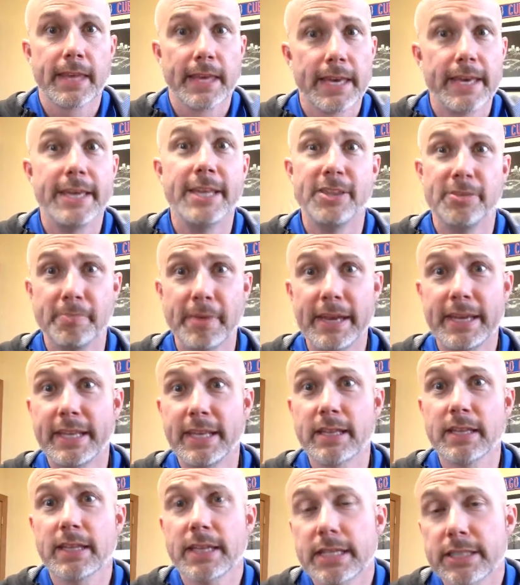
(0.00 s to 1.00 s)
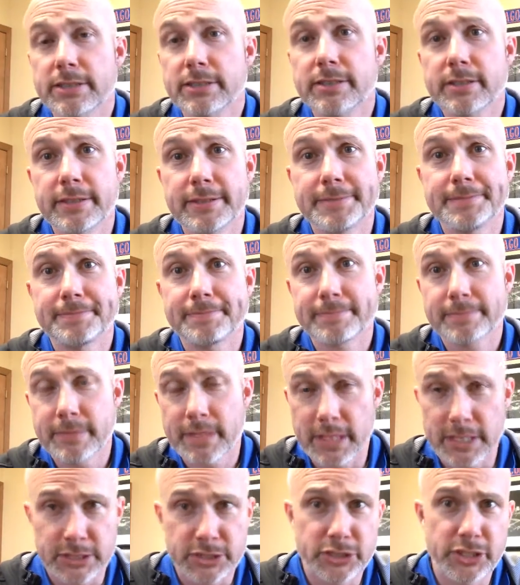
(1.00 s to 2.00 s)
He's making a list
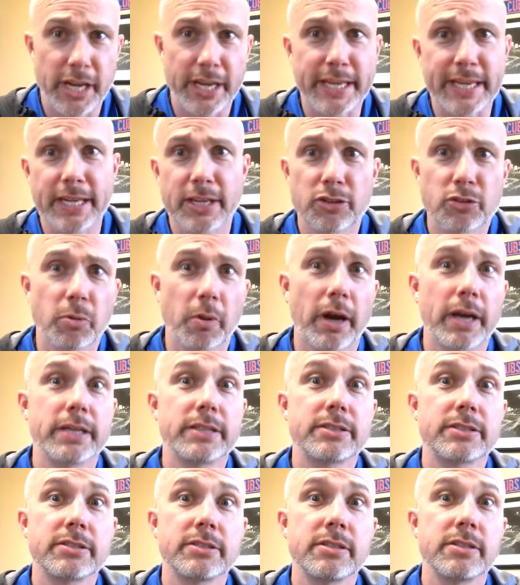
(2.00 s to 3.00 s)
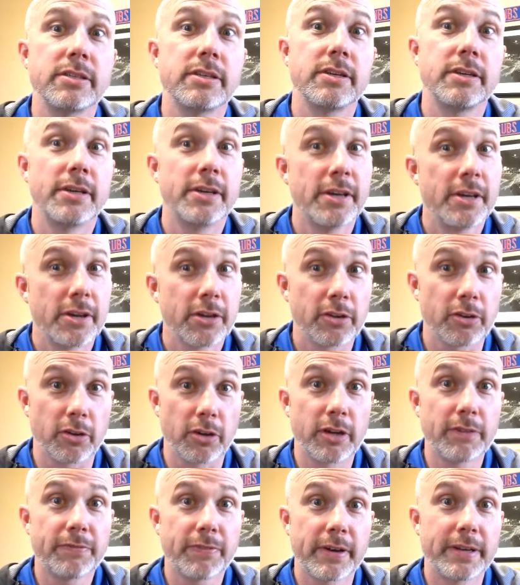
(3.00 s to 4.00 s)
and checking it twice.
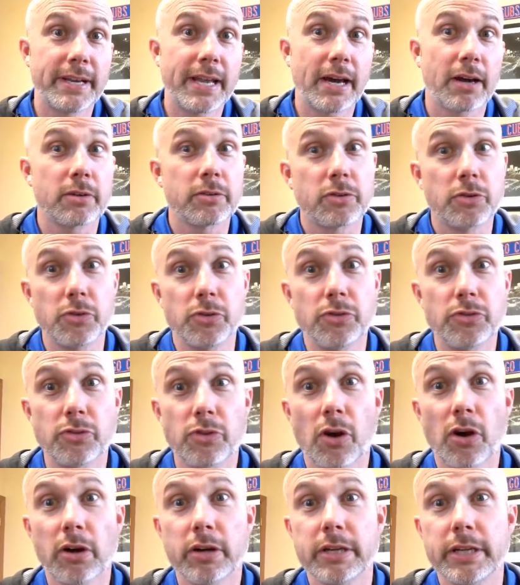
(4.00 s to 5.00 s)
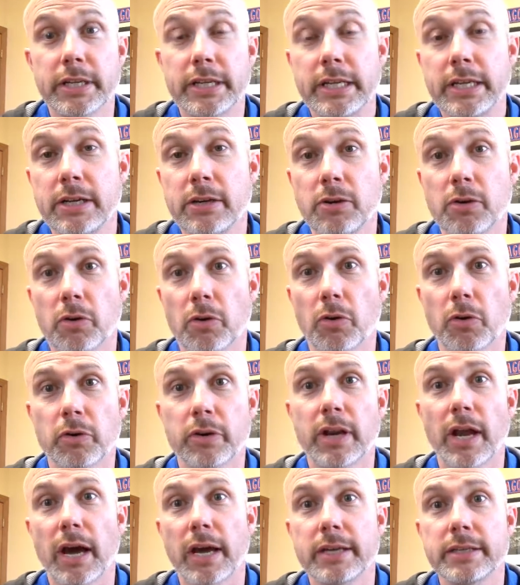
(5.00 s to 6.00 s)
going to find out who's naughty or
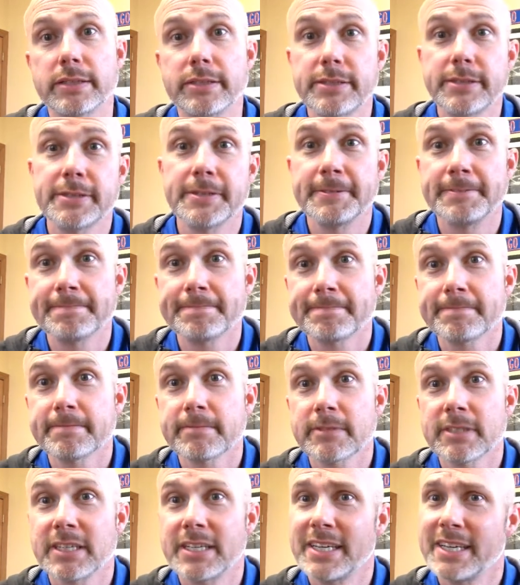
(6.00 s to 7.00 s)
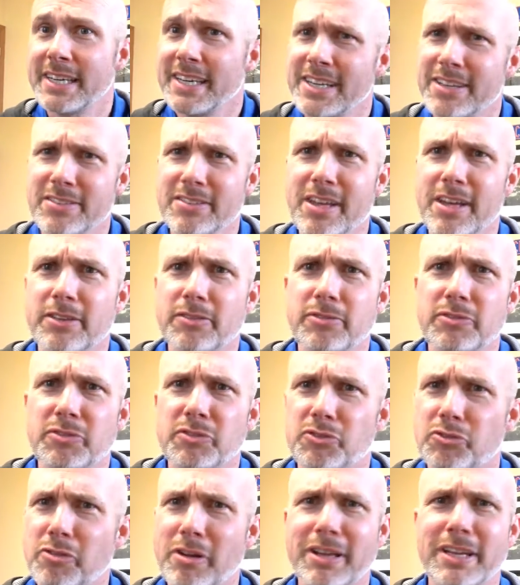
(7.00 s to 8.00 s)
nice. It's that
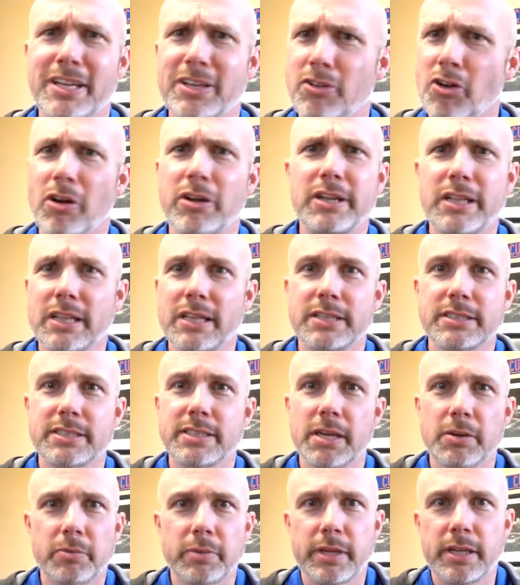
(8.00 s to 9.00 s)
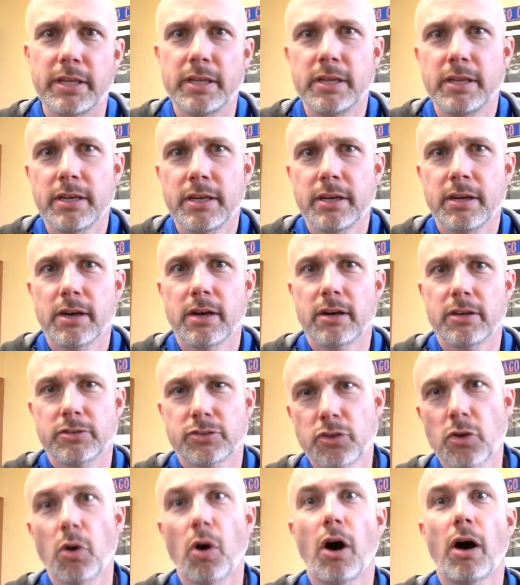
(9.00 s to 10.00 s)
dreaded naughty list that we uh,
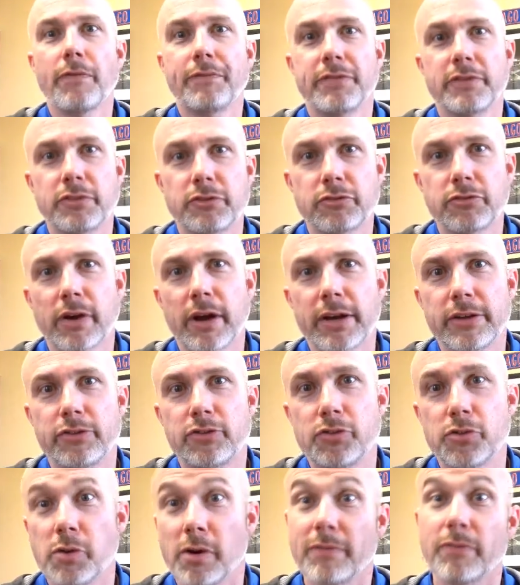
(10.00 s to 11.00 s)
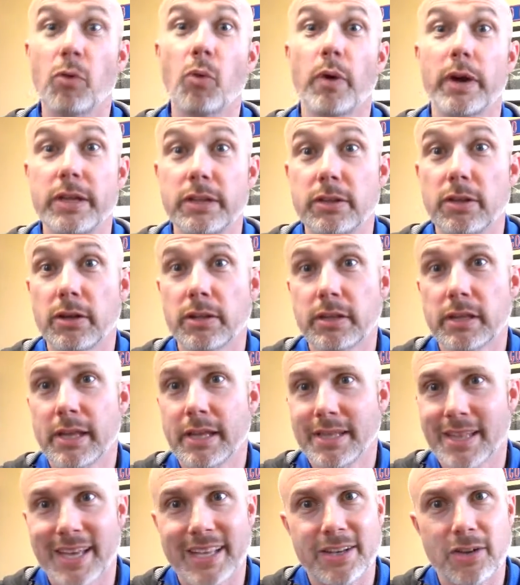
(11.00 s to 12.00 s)
so often try to avoid, the,
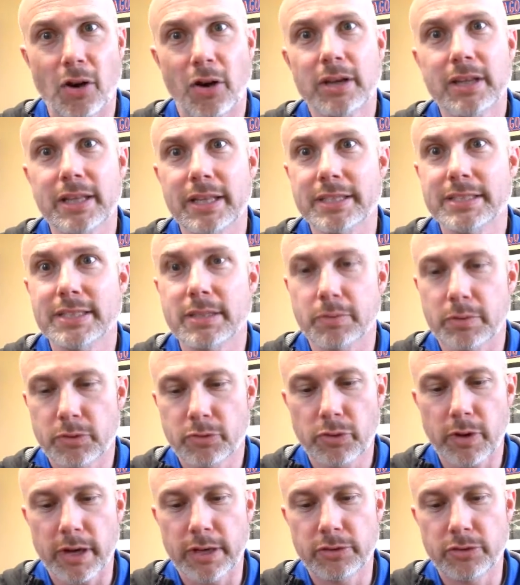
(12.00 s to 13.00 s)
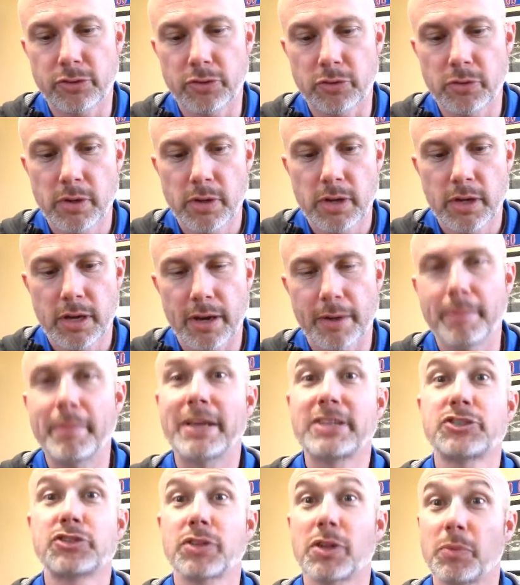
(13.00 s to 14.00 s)
that naughty list that we try to uh,
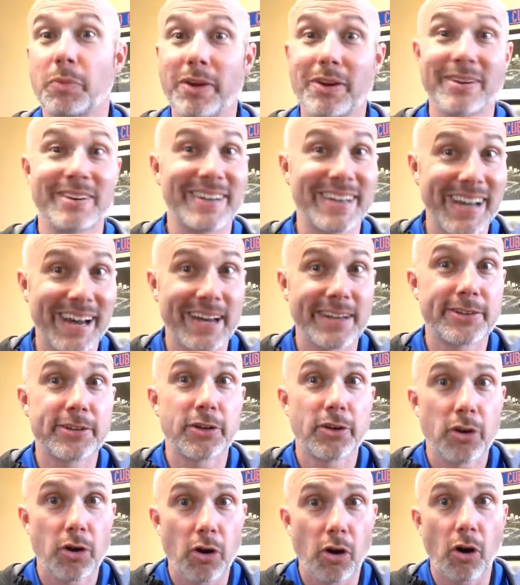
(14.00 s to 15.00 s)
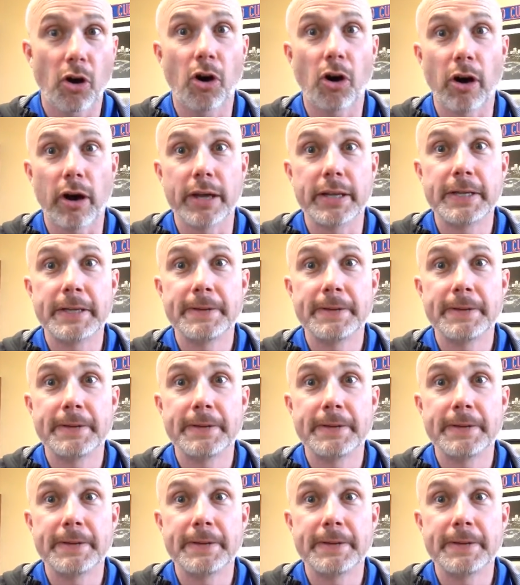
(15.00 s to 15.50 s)
make sure that we are not on.